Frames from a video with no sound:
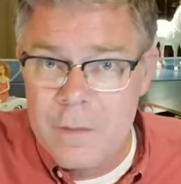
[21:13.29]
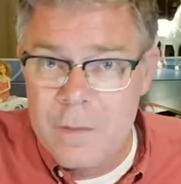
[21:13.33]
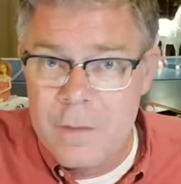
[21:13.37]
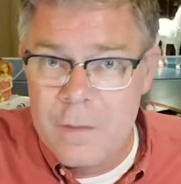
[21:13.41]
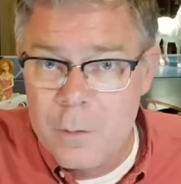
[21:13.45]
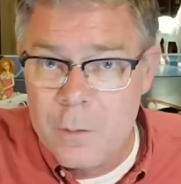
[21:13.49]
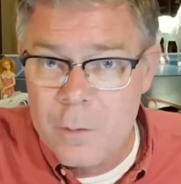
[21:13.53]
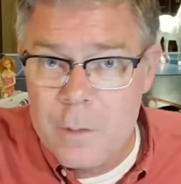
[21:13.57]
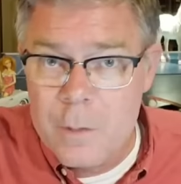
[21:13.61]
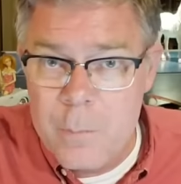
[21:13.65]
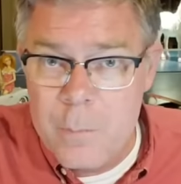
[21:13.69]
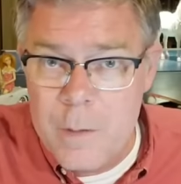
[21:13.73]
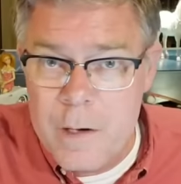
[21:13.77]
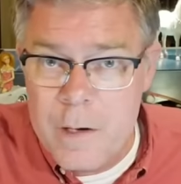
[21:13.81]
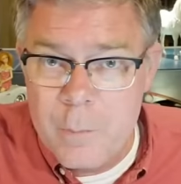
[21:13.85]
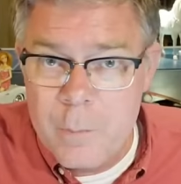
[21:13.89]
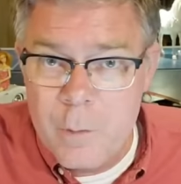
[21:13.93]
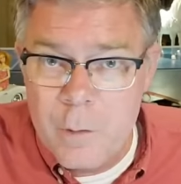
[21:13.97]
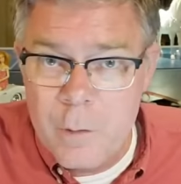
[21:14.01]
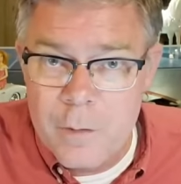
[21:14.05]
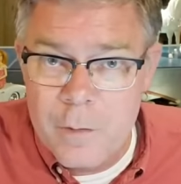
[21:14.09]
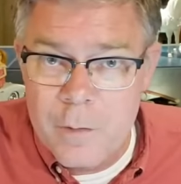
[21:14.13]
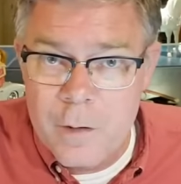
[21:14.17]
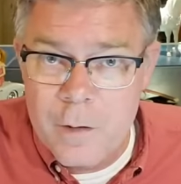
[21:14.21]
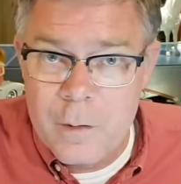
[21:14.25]
The only
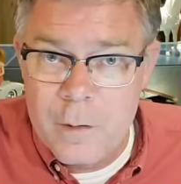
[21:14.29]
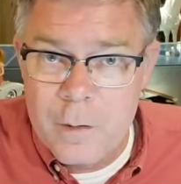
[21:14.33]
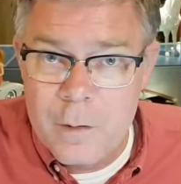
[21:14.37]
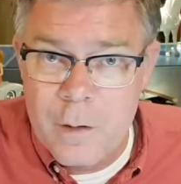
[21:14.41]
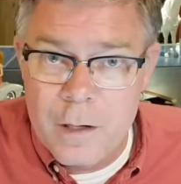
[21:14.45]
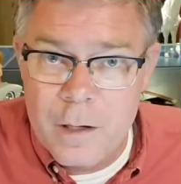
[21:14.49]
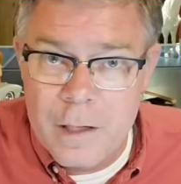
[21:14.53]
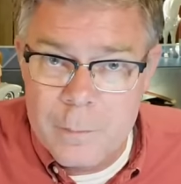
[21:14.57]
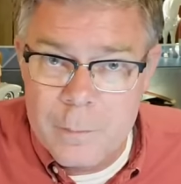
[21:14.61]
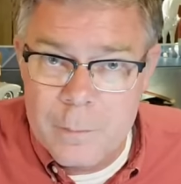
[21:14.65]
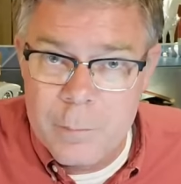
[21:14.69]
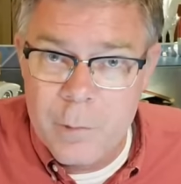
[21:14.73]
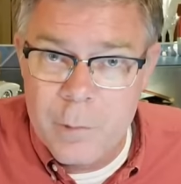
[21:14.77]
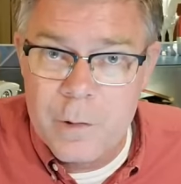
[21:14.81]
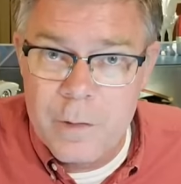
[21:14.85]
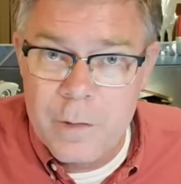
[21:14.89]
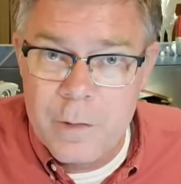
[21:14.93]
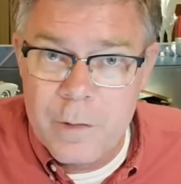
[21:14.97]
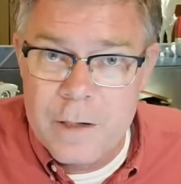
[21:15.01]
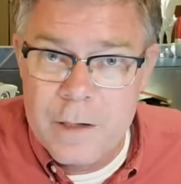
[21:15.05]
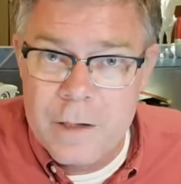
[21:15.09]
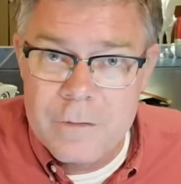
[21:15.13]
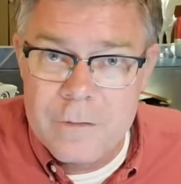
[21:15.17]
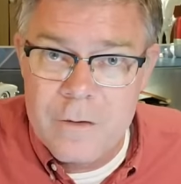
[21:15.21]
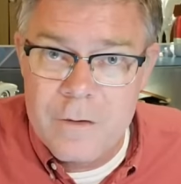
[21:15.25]
people that I can put
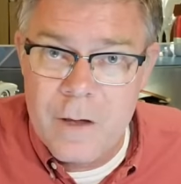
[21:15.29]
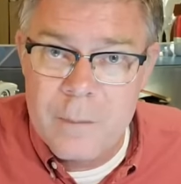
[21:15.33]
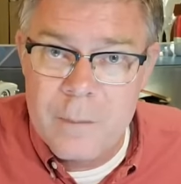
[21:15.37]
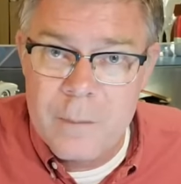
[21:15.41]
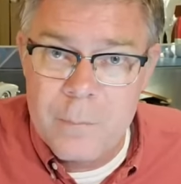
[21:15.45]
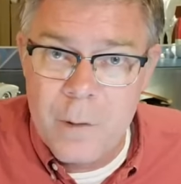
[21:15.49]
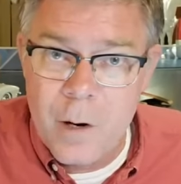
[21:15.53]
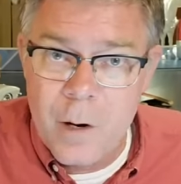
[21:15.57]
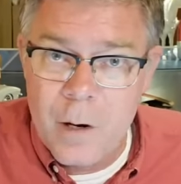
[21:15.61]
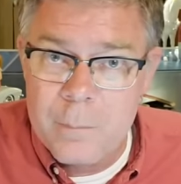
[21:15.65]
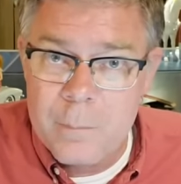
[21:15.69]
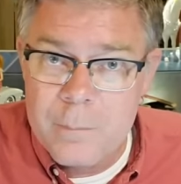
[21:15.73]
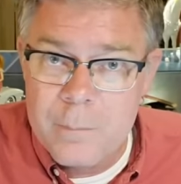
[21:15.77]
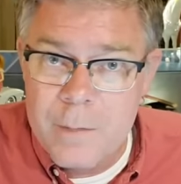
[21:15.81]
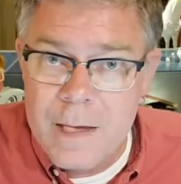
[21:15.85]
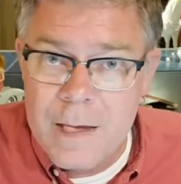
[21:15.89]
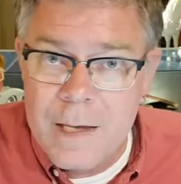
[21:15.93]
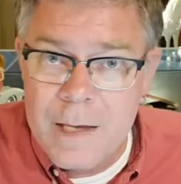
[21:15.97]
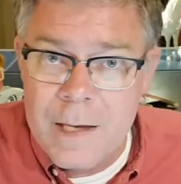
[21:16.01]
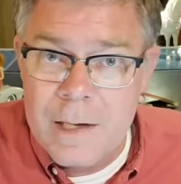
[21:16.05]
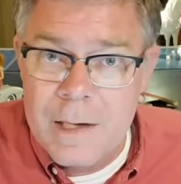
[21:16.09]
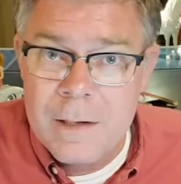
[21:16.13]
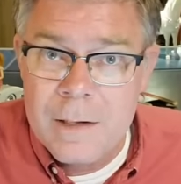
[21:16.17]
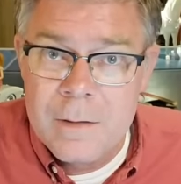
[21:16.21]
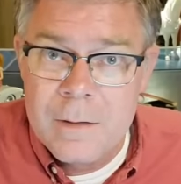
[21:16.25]
links up are
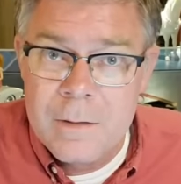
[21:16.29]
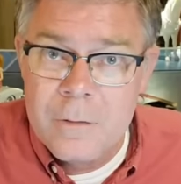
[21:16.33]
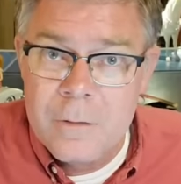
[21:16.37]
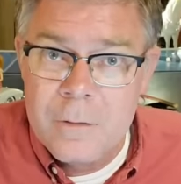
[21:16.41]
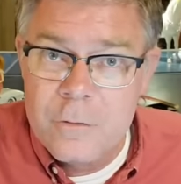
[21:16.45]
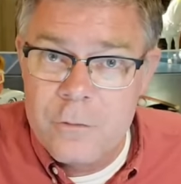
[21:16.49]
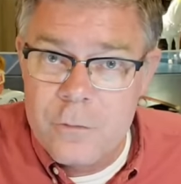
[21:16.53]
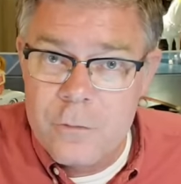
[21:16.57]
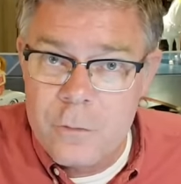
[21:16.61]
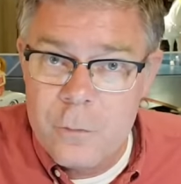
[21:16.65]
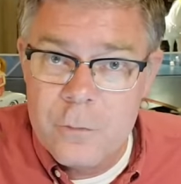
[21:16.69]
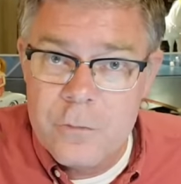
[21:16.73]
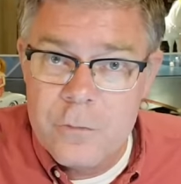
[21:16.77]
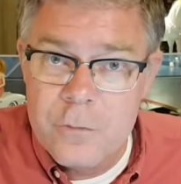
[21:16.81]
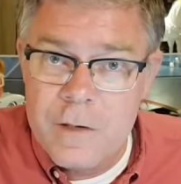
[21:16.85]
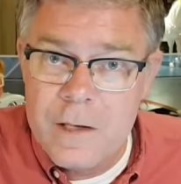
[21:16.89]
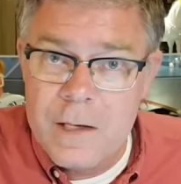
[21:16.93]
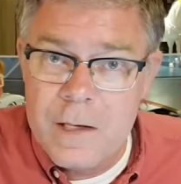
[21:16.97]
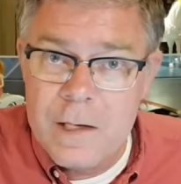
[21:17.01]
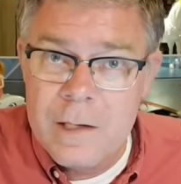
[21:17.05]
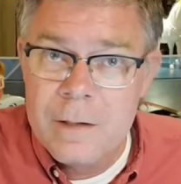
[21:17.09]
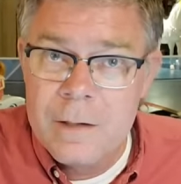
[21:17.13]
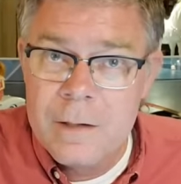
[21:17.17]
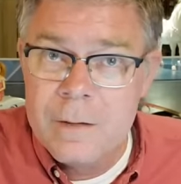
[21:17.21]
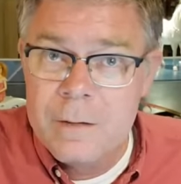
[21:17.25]
me,
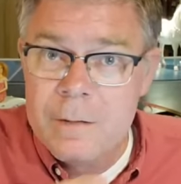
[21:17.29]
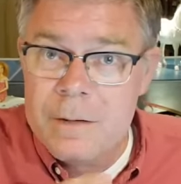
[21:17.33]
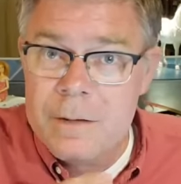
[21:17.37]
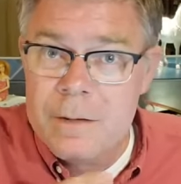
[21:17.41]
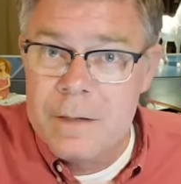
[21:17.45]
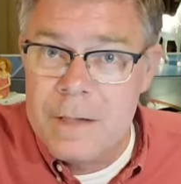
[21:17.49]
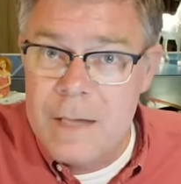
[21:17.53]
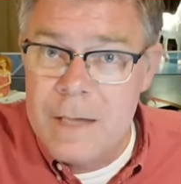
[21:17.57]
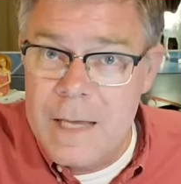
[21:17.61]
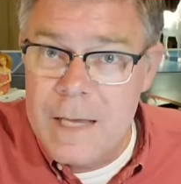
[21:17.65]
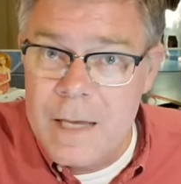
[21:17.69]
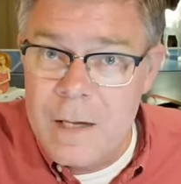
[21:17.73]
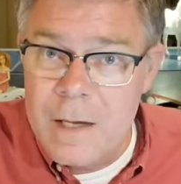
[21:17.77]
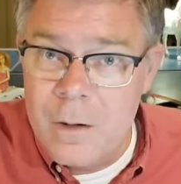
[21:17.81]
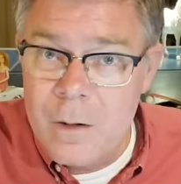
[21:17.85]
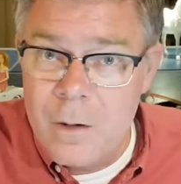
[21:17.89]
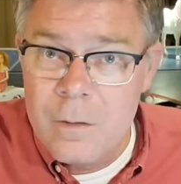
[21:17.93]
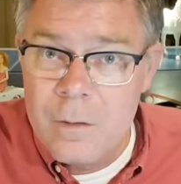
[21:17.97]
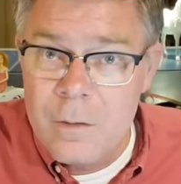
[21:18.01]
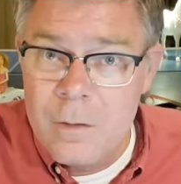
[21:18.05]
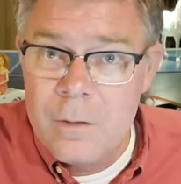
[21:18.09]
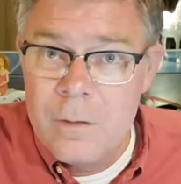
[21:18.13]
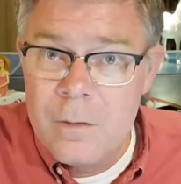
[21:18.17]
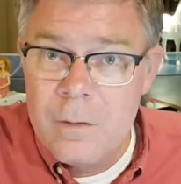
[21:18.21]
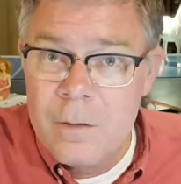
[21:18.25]
Susie,
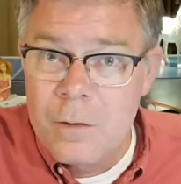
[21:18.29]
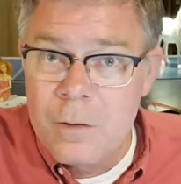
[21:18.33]
Neil,